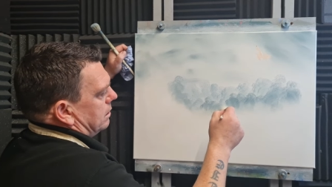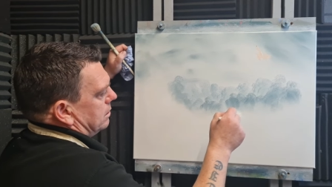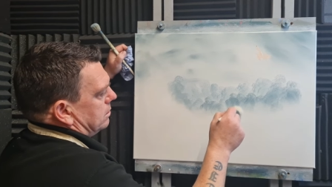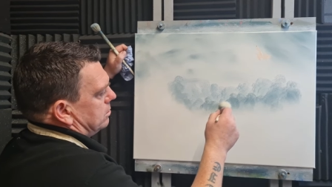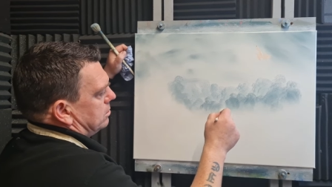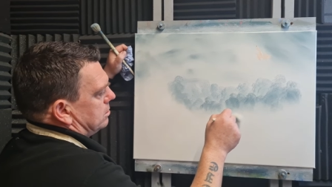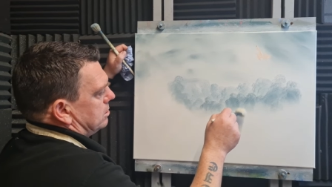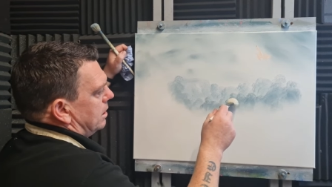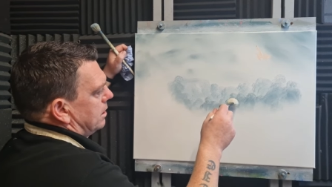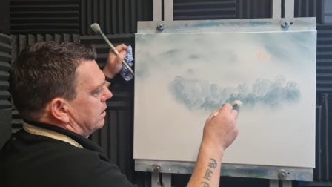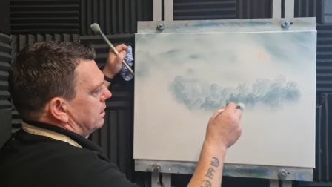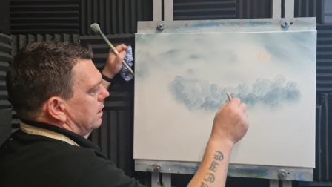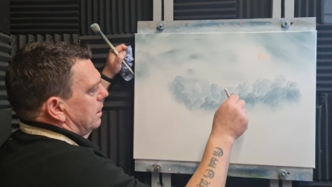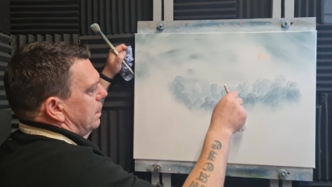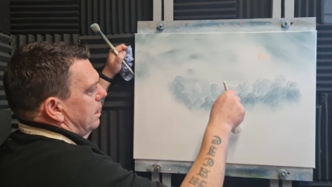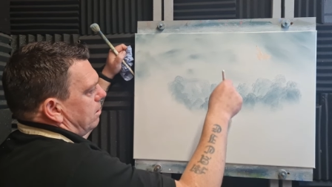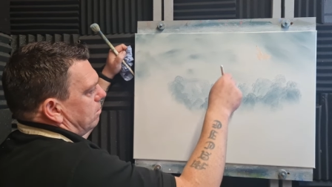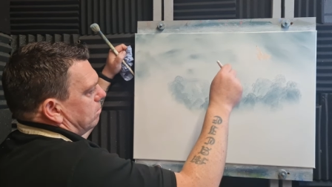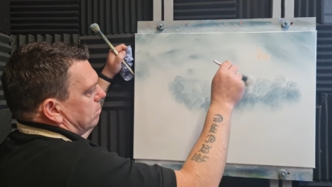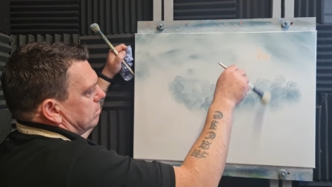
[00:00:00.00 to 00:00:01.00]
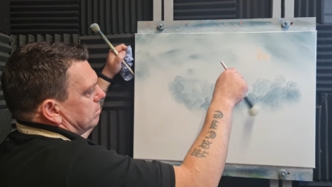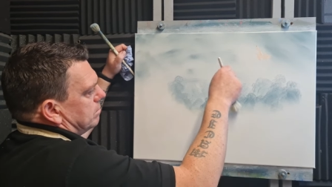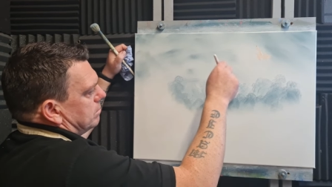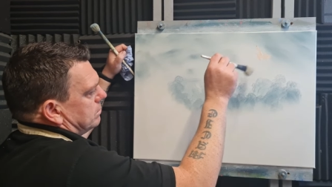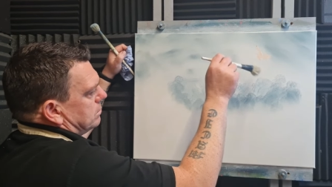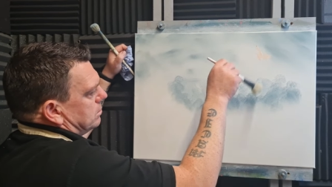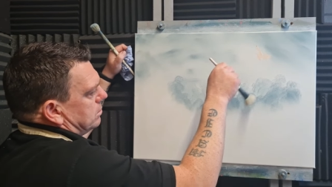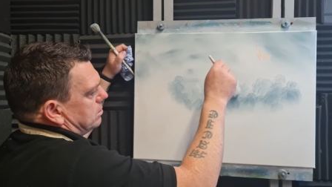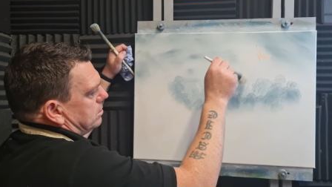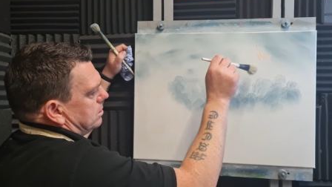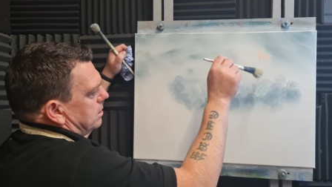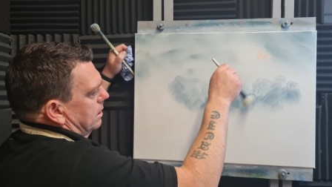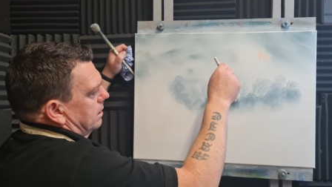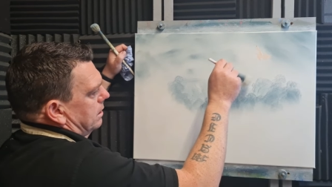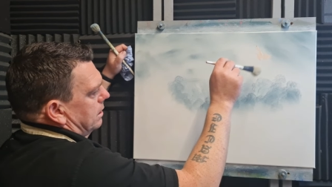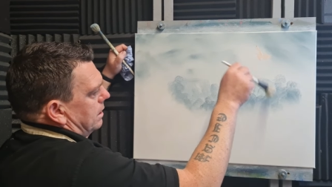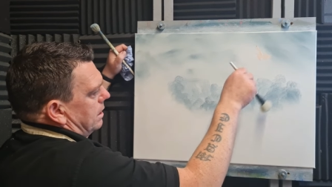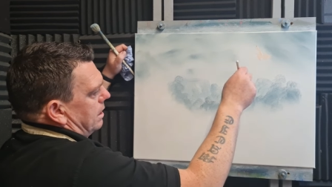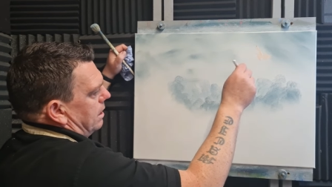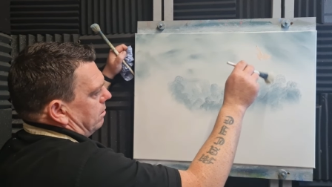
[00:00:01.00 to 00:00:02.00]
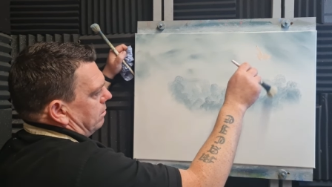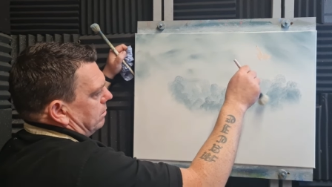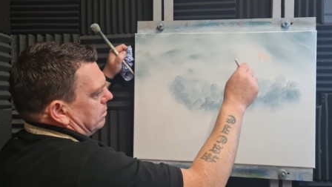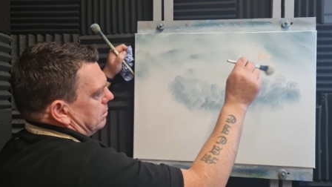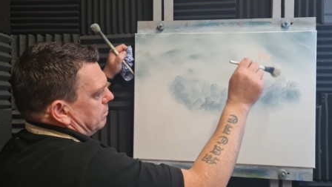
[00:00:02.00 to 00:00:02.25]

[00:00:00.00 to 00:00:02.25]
just check it out. Just check it out.